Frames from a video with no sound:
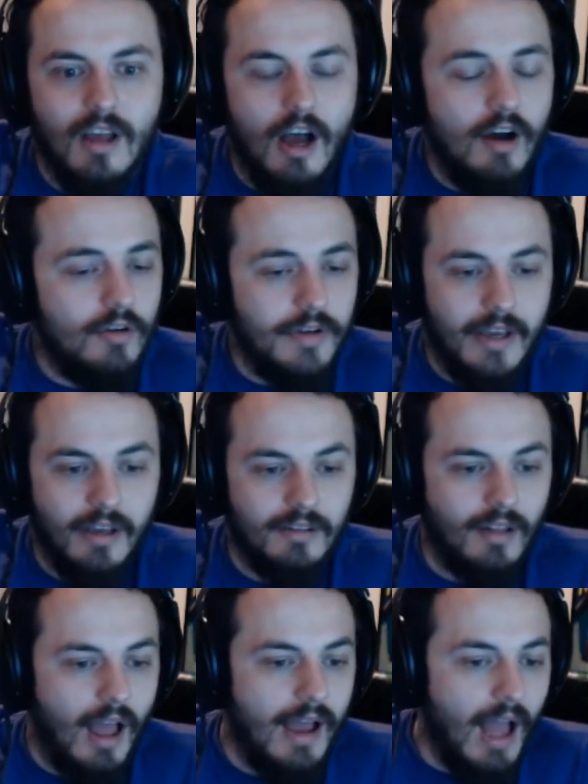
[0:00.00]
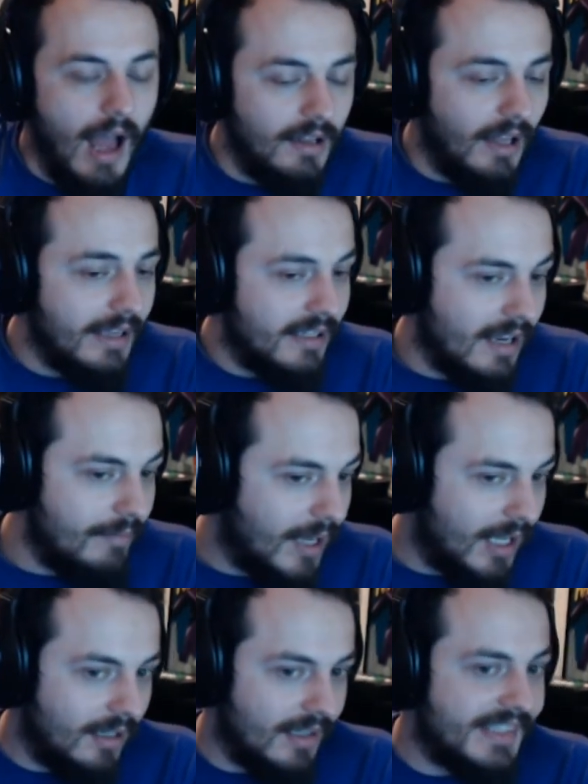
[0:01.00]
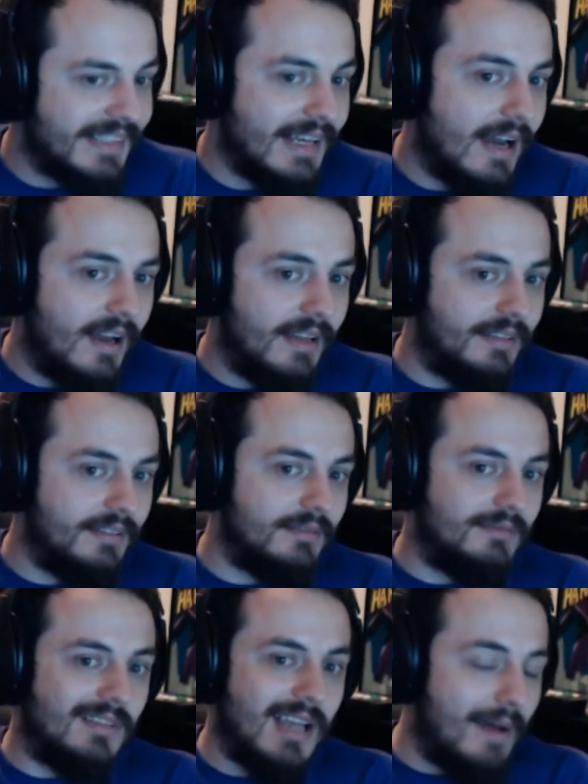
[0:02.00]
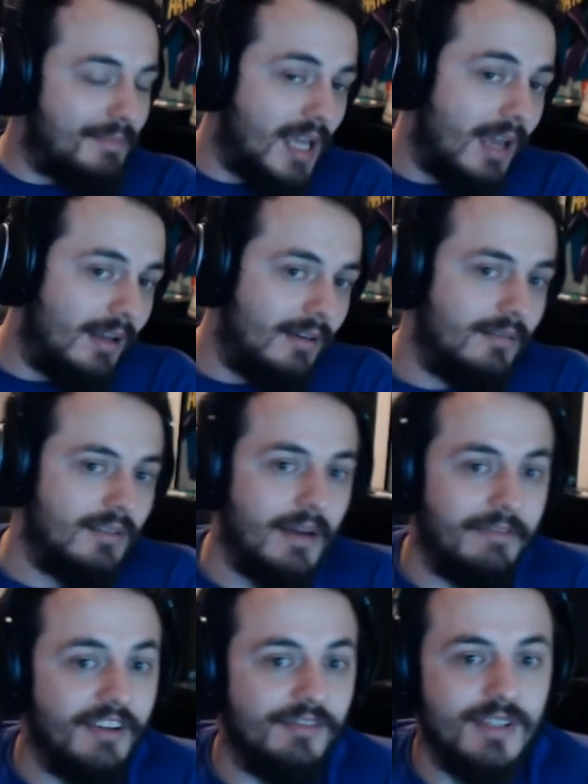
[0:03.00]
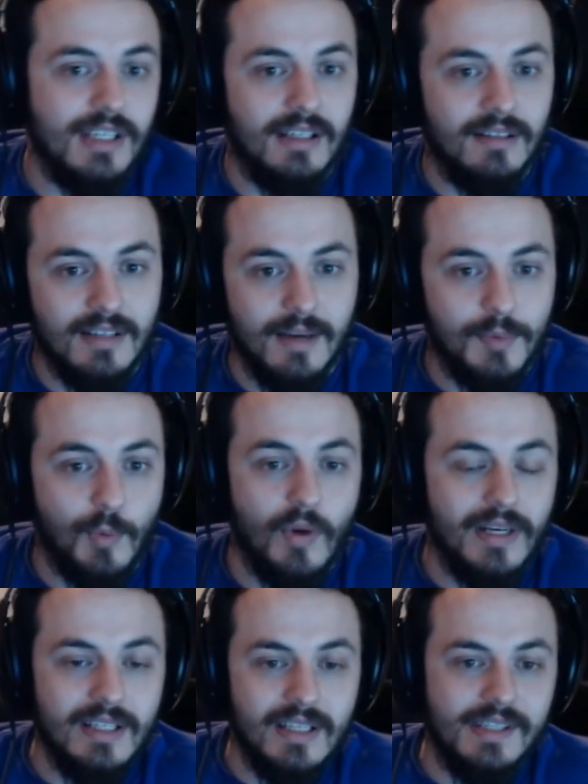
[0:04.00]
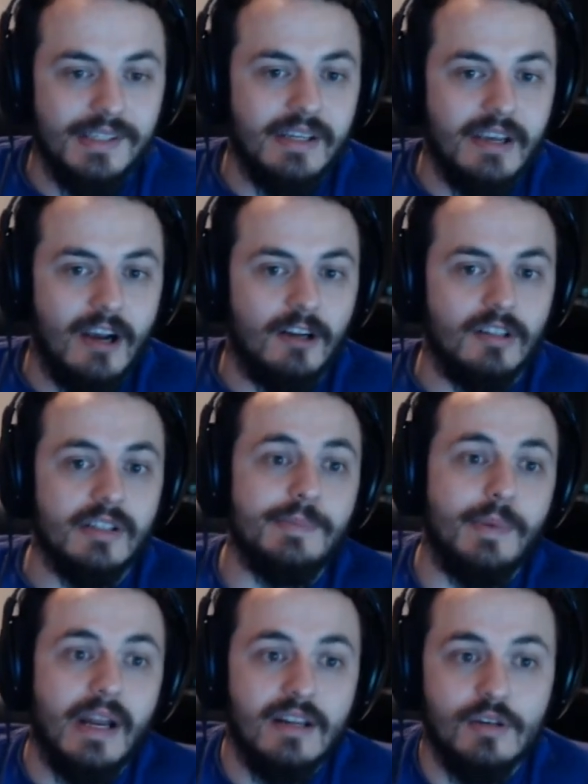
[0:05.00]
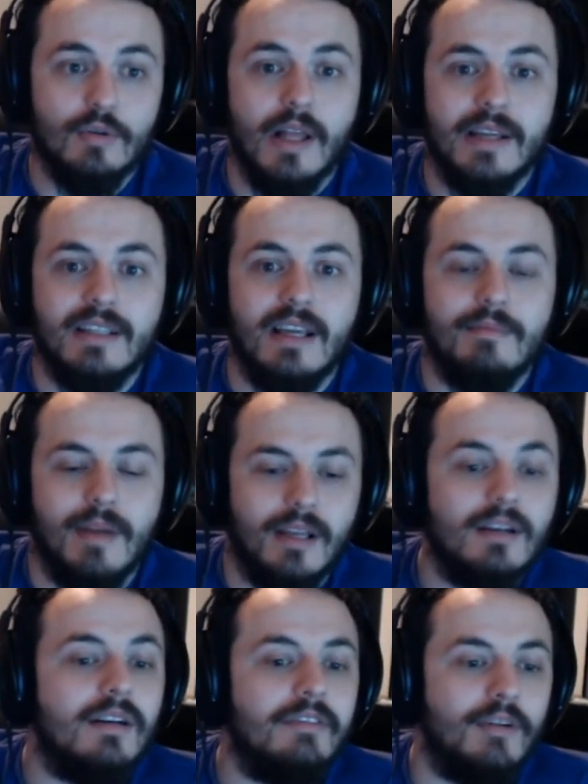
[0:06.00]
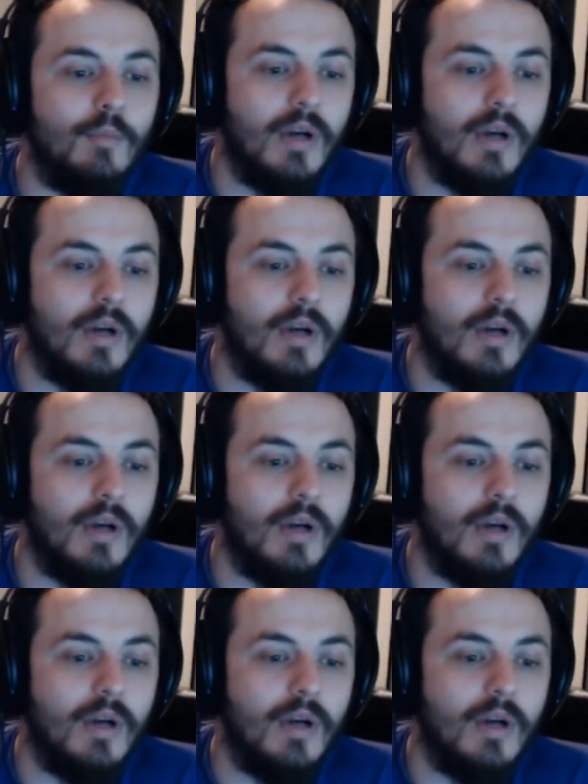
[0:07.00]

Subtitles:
Oh, yeah. I like Deadman. He's not top 10, top 15, top 20 DC characters, but I do like Deadman from what I